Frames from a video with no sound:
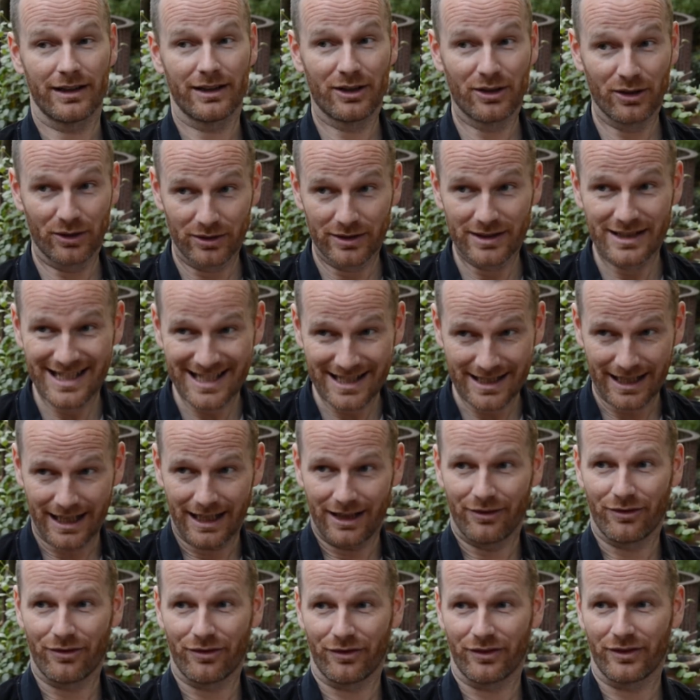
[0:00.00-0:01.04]
good and
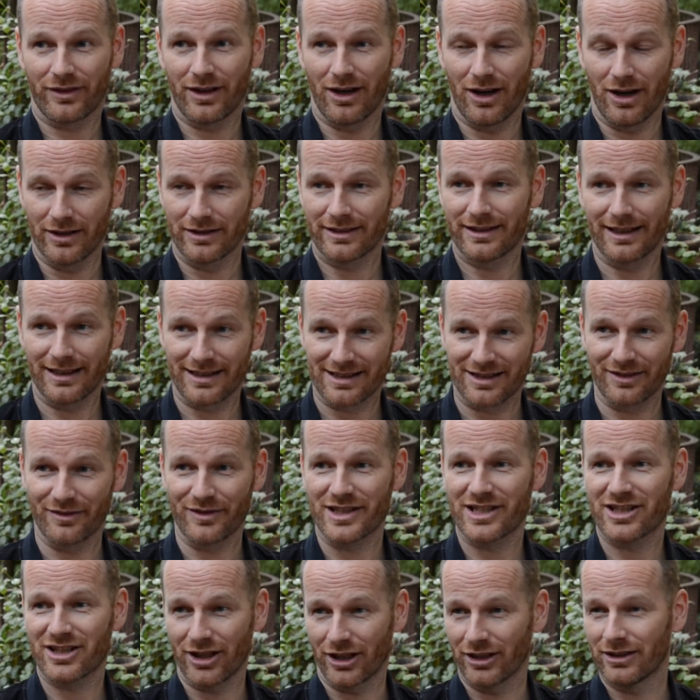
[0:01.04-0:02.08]
safe context of a
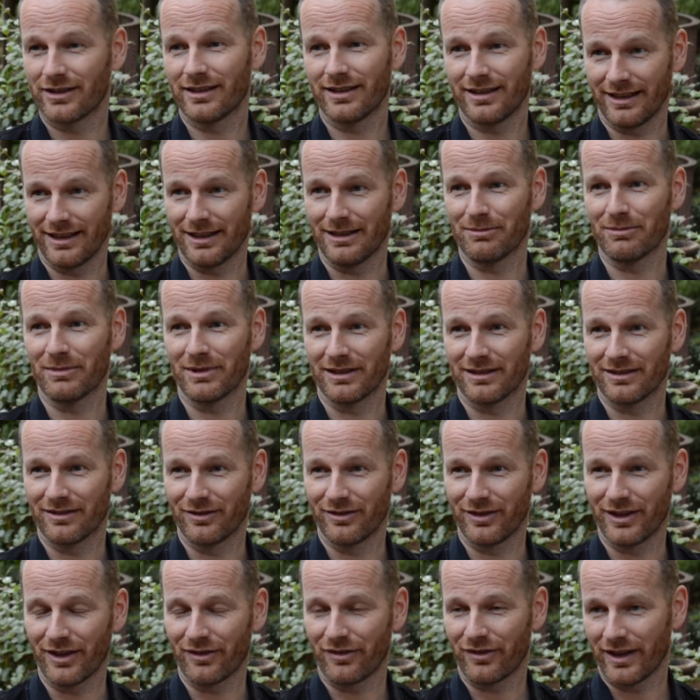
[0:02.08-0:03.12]
stunt team
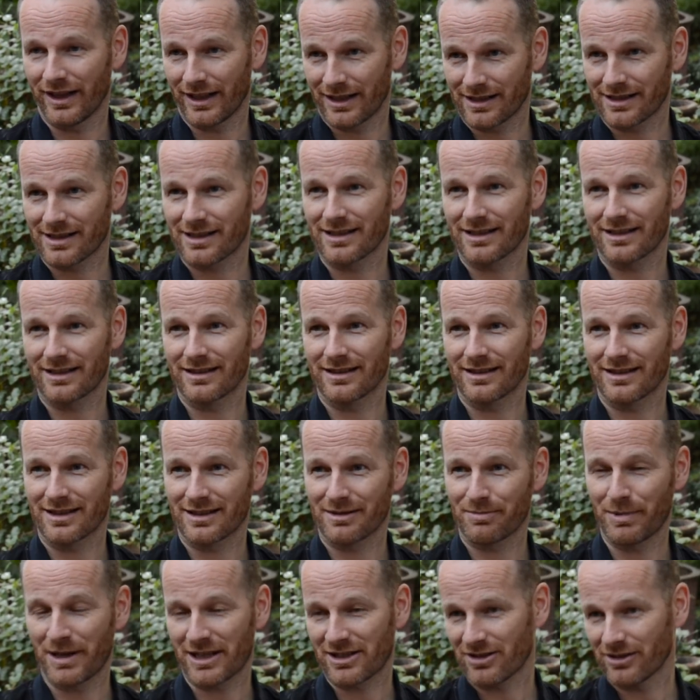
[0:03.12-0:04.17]
and VFX,
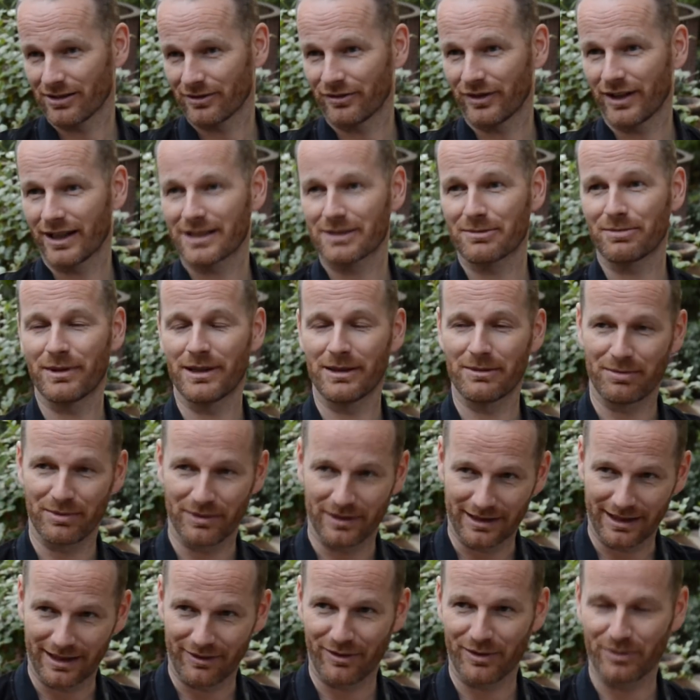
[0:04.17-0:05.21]
special effects people,
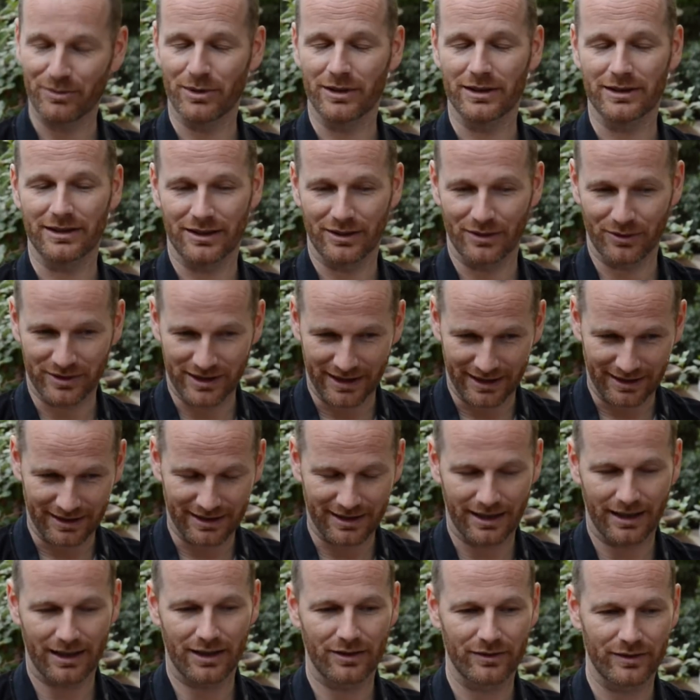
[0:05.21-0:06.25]
and everyone, taking
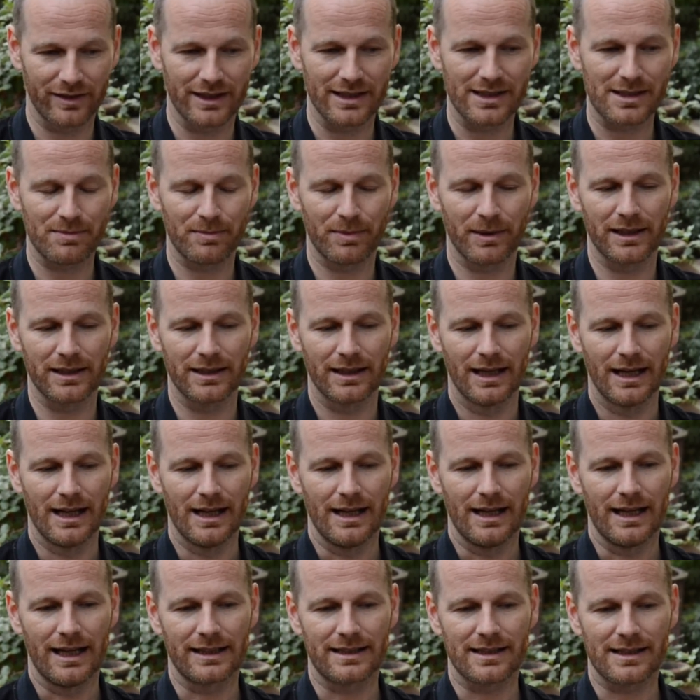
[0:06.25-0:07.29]
care of this. But
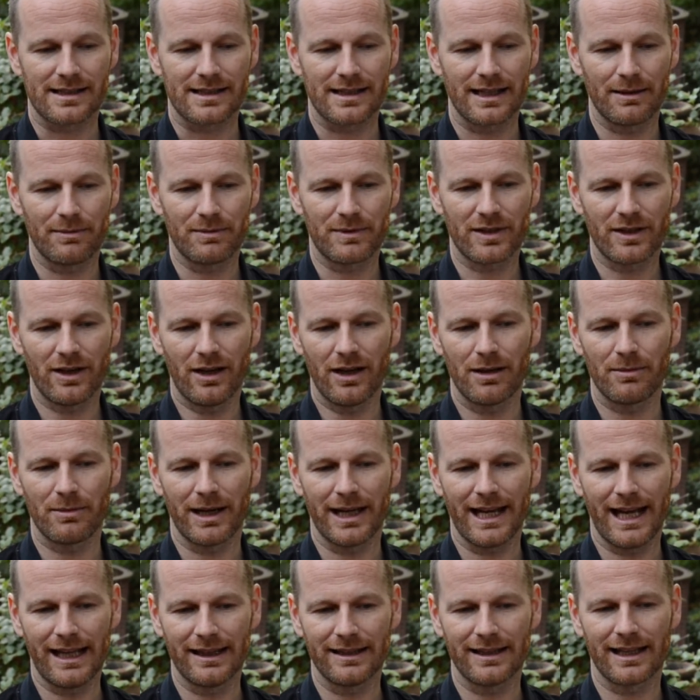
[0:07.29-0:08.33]
at the same time,
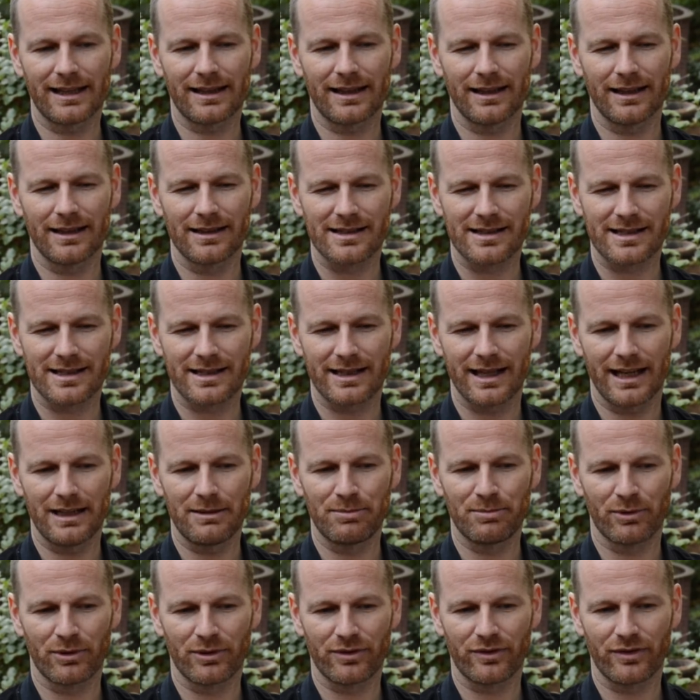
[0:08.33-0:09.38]
I had that little
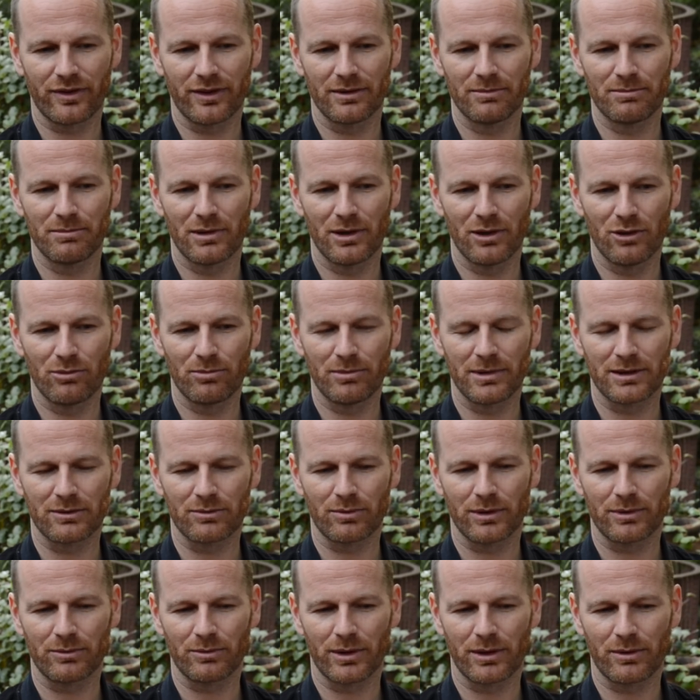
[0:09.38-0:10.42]
skateboard film moment
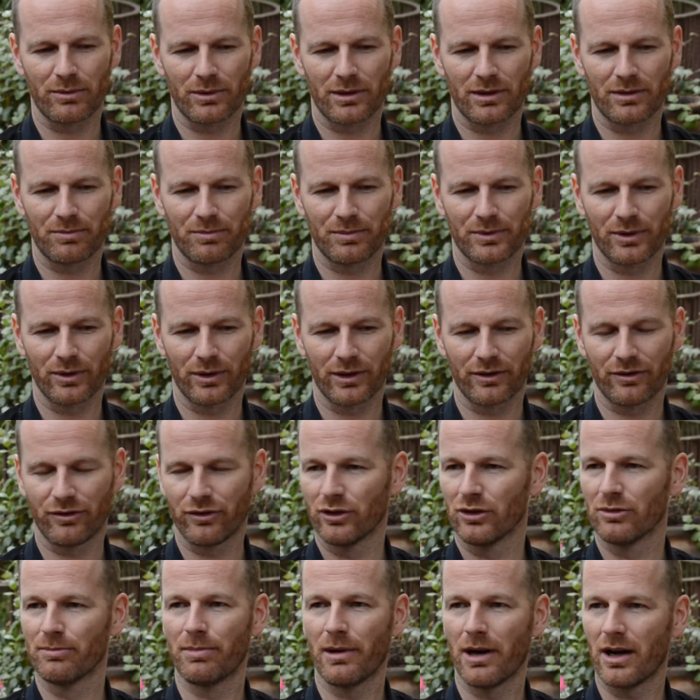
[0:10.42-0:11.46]
when we were doing a
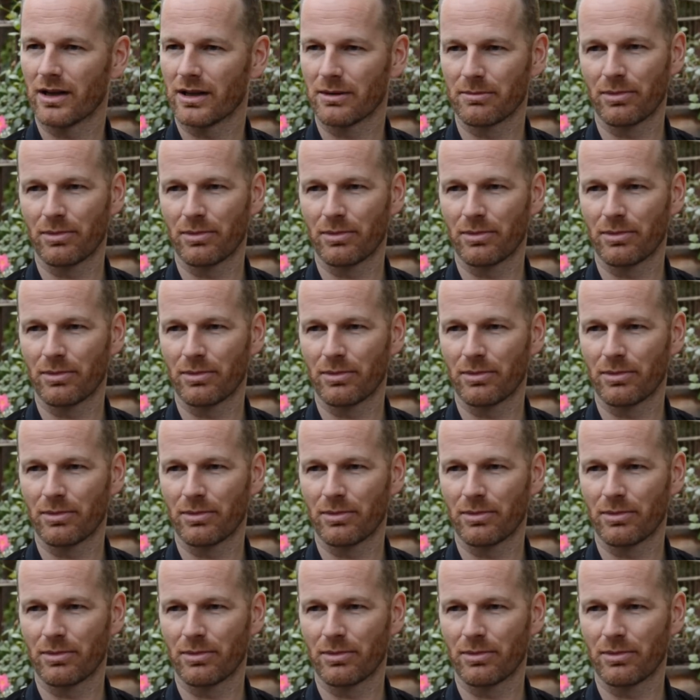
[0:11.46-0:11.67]
full body